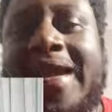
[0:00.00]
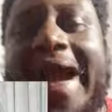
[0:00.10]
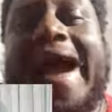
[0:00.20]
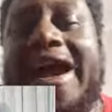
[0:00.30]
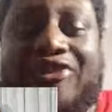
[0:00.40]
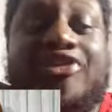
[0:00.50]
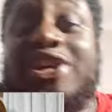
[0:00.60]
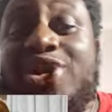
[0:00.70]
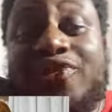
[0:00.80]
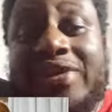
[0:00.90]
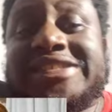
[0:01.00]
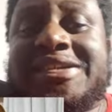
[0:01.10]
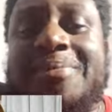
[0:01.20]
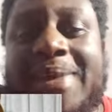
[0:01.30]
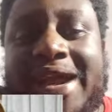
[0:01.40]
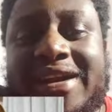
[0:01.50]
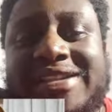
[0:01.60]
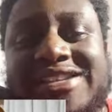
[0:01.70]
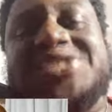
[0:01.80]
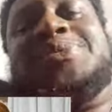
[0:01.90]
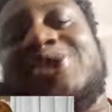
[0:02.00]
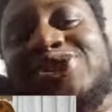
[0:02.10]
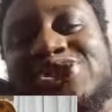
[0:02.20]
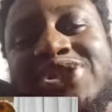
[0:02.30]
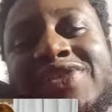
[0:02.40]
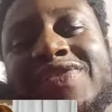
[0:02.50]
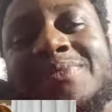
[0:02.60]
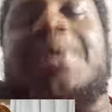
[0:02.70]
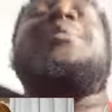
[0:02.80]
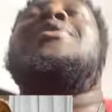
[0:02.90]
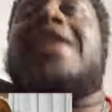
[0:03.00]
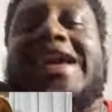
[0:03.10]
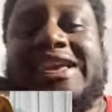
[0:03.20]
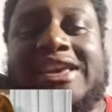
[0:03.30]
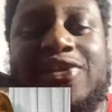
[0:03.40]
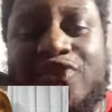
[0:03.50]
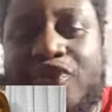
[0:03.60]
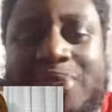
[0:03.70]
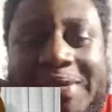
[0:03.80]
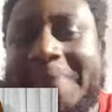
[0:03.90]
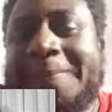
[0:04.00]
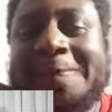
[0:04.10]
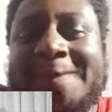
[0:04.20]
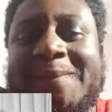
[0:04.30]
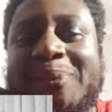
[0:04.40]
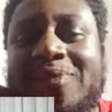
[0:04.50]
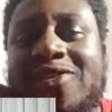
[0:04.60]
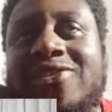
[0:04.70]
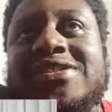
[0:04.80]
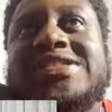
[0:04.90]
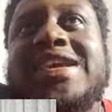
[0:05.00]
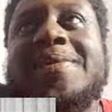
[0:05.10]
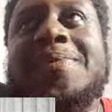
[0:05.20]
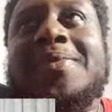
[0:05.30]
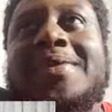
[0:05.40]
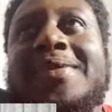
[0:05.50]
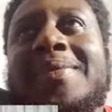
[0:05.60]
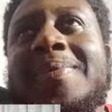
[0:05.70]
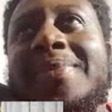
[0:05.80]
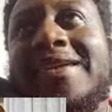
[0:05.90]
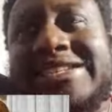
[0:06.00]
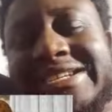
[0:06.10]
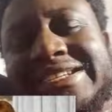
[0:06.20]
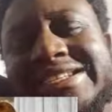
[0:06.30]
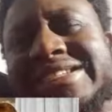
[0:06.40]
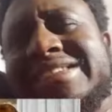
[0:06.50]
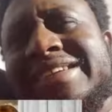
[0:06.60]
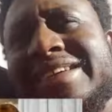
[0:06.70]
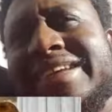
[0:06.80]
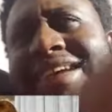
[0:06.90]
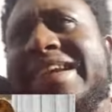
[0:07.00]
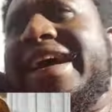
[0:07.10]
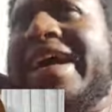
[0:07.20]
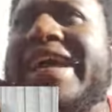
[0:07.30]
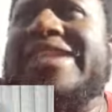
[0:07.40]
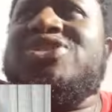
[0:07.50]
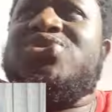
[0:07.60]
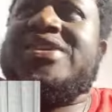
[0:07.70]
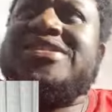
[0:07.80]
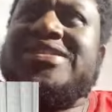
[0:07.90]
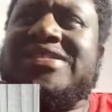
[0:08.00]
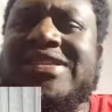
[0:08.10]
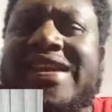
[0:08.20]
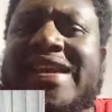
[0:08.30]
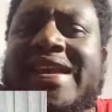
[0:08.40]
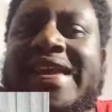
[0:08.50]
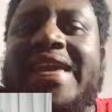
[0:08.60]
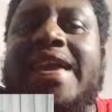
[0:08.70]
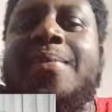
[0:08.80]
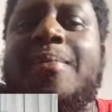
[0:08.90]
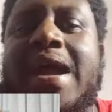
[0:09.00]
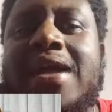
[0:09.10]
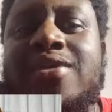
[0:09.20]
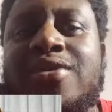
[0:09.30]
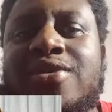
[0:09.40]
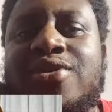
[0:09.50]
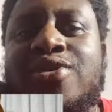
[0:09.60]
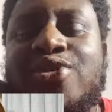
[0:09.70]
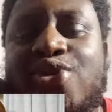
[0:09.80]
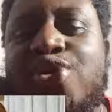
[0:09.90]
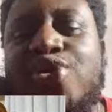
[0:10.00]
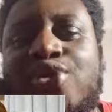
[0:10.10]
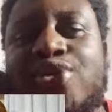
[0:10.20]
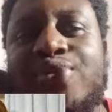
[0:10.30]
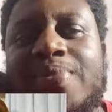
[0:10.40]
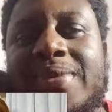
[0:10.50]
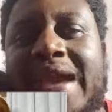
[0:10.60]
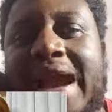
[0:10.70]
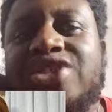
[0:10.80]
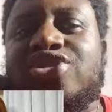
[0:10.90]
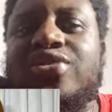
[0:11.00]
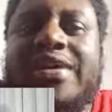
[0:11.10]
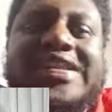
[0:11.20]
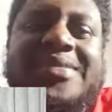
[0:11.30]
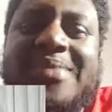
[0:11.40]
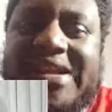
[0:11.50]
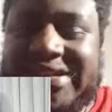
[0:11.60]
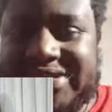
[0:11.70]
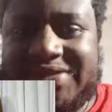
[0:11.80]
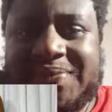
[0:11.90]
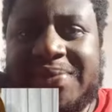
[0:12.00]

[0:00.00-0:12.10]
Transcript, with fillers: are afraid of getting married is because of people like King Phoebe. Because say she's in her early 20s, a man who has already made it